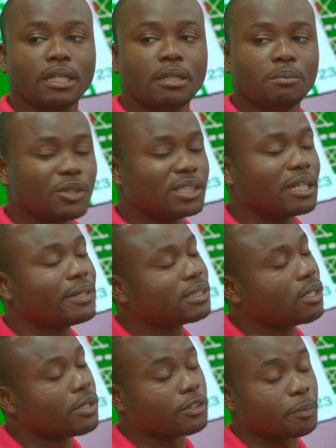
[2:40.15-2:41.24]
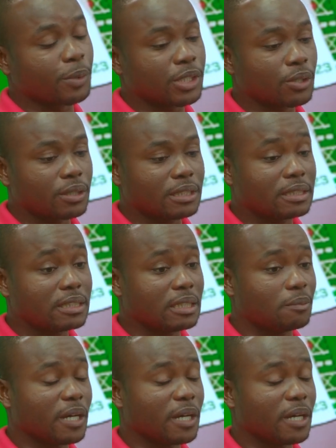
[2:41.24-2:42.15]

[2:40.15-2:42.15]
because there is a lot of pressure on this team.